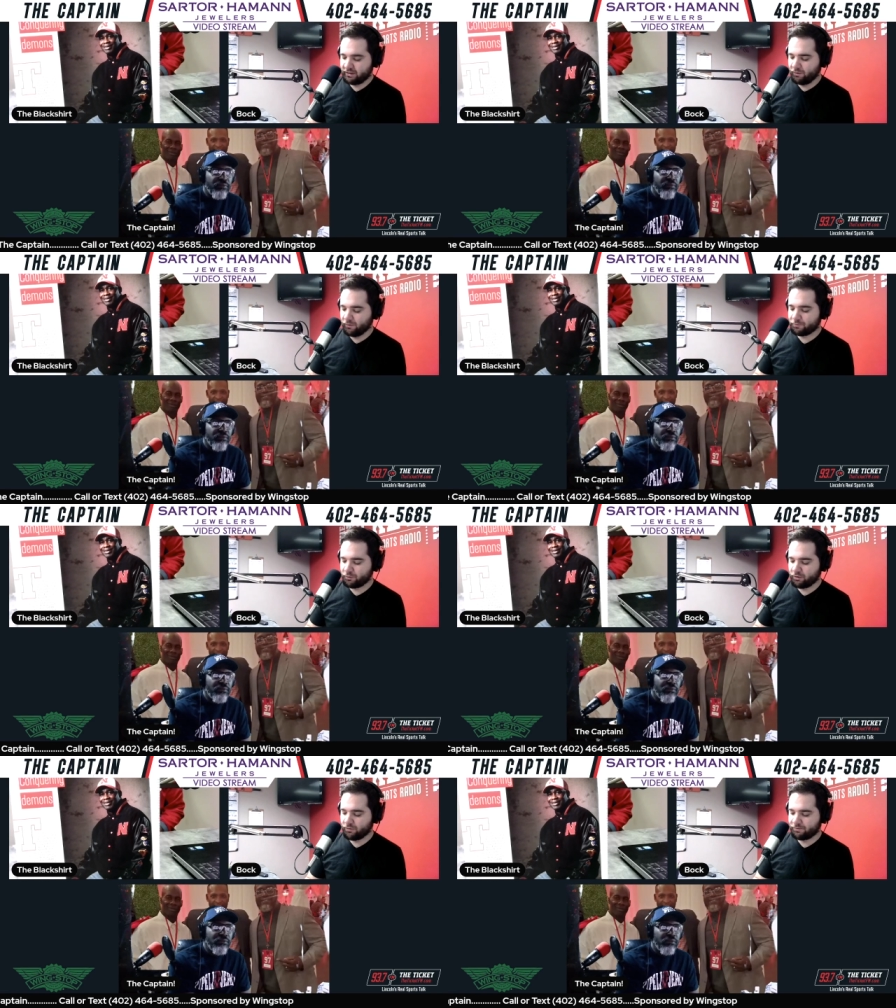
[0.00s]

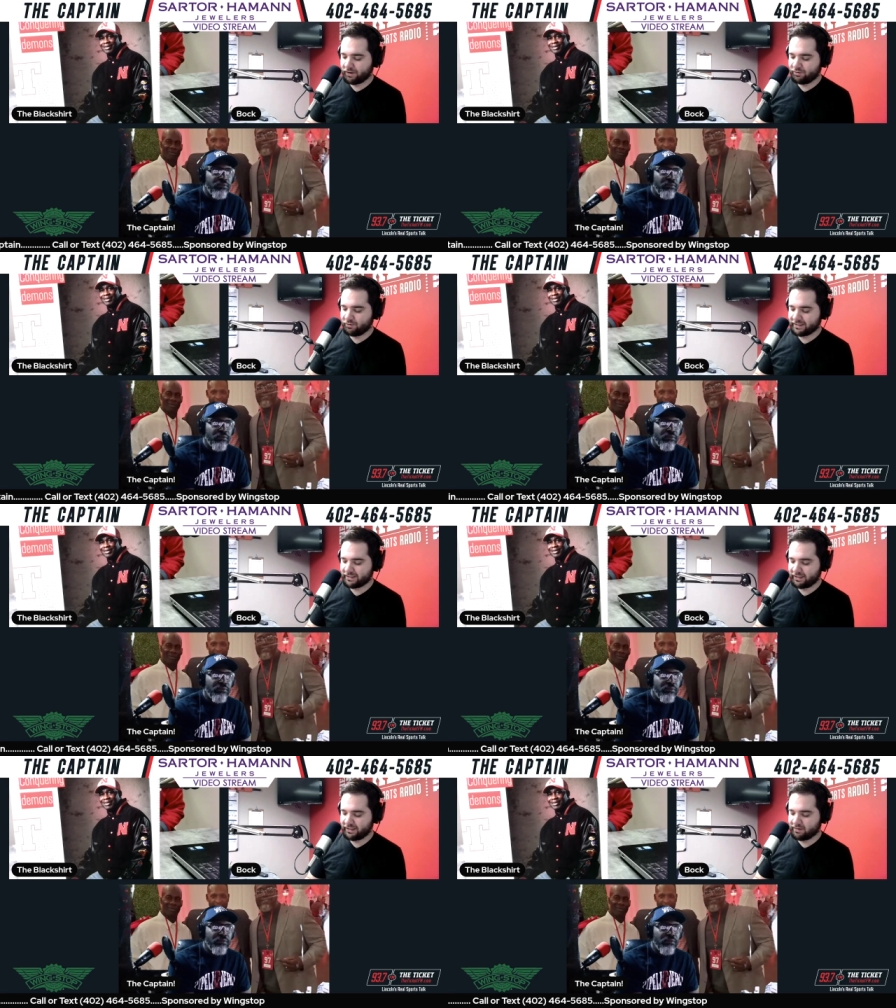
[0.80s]
04-05
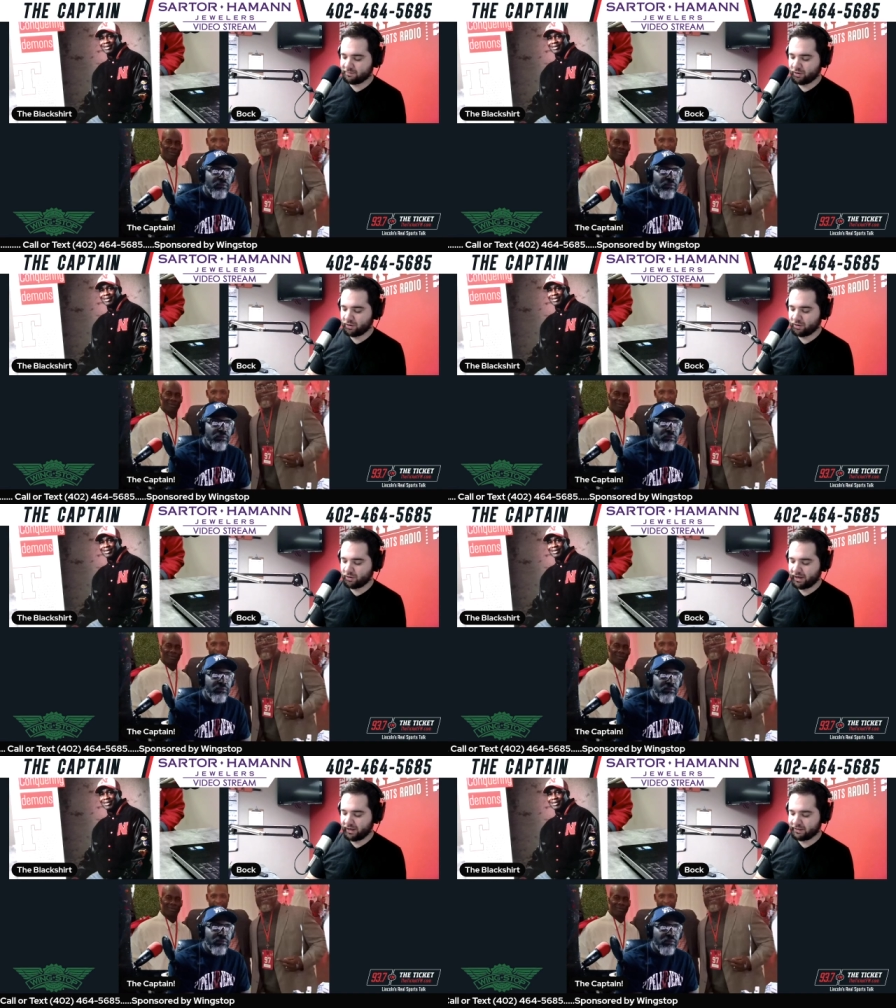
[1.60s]
USC at number
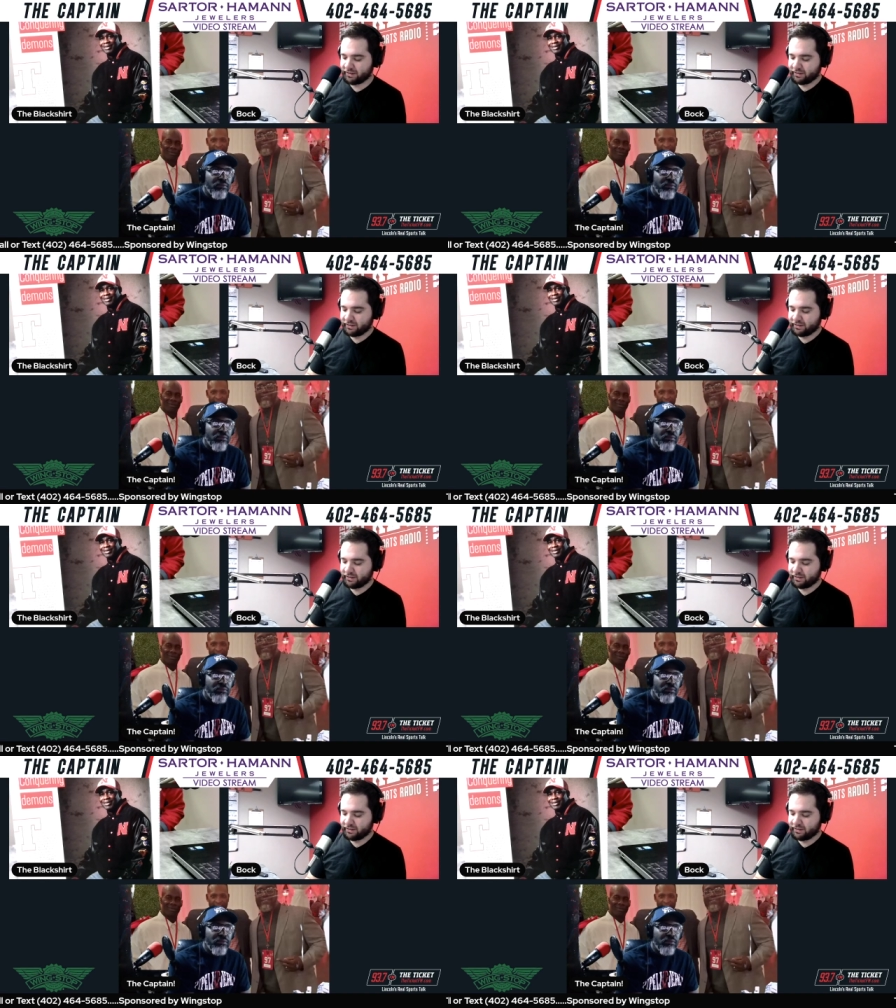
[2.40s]
8,